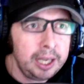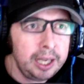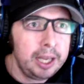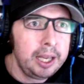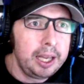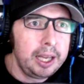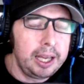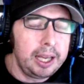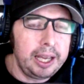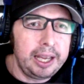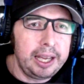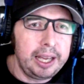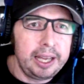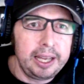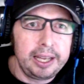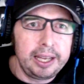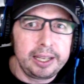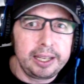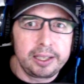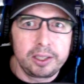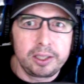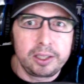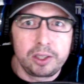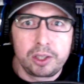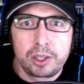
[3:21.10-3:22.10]

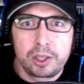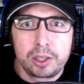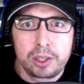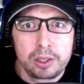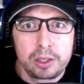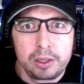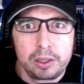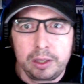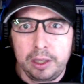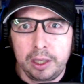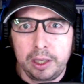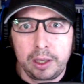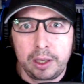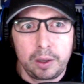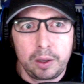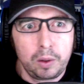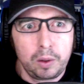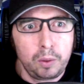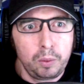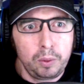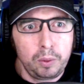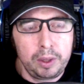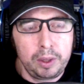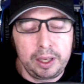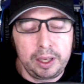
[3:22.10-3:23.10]
And,
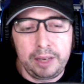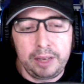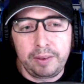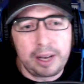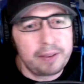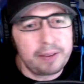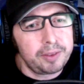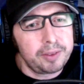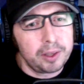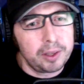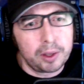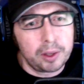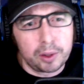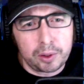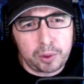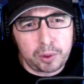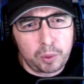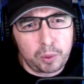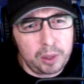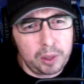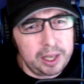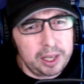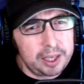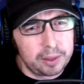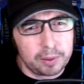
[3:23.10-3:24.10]
even after the
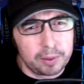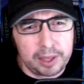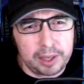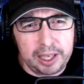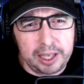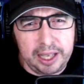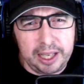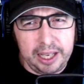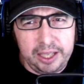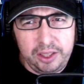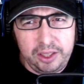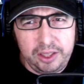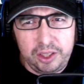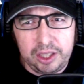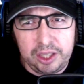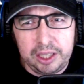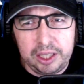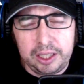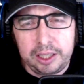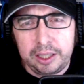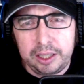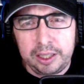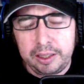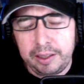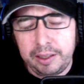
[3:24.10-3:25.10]
earthquake and
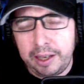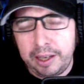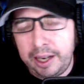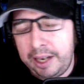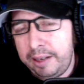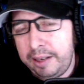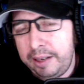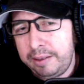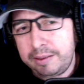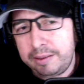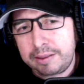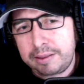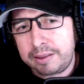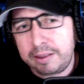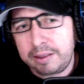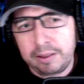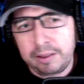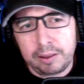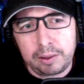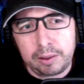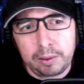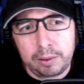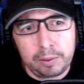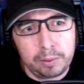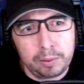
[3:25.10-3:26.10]
radiation, I
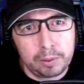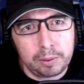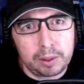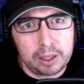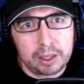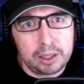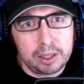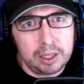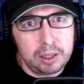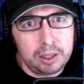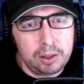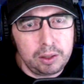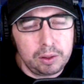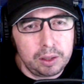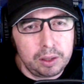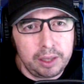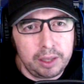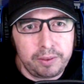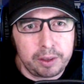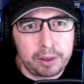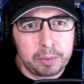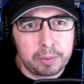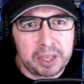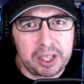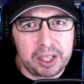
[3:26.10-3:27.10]
still continued
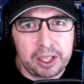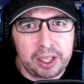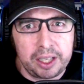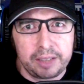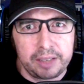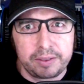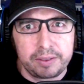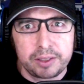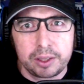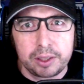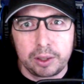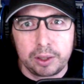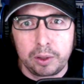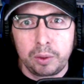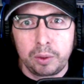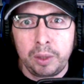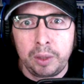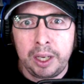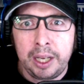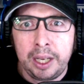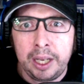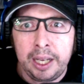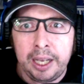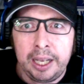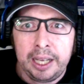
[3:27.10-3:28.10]
living my life. So
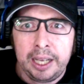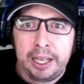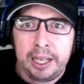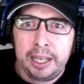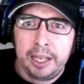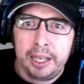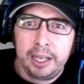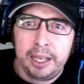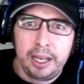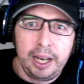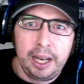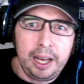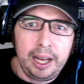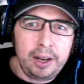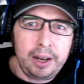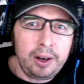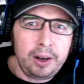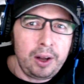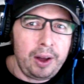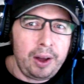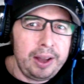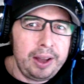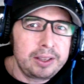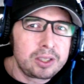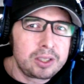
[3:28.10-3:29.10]
I don't
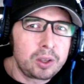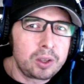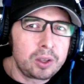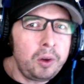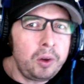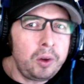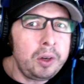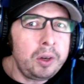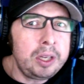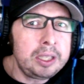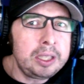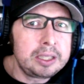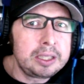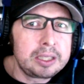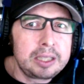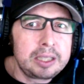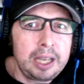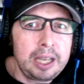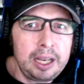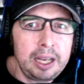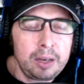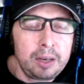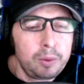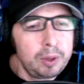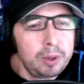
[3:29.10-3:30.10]
know. As long as
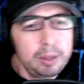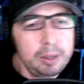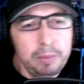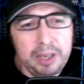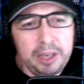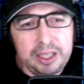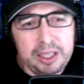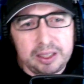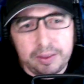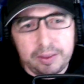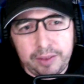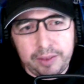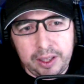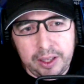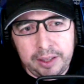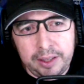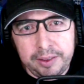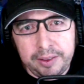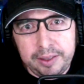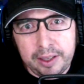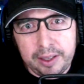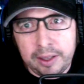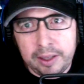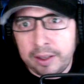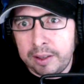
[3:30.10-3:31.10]
Dana White makes it
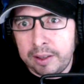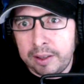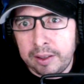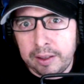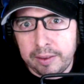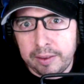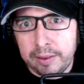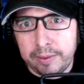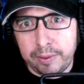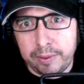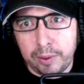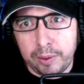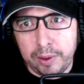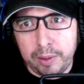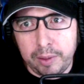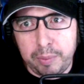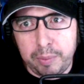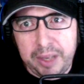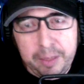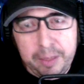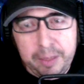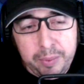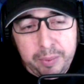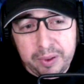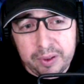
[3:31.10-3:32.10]
voluntary for the
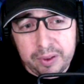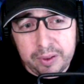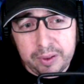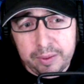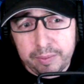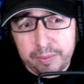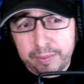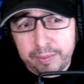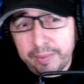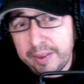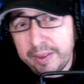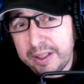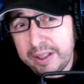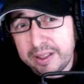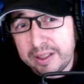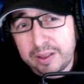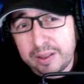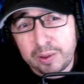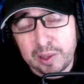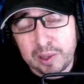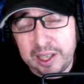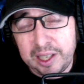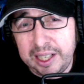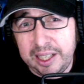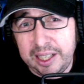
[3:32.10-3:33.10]
people, that's
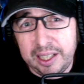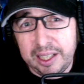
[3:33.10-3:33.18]
great,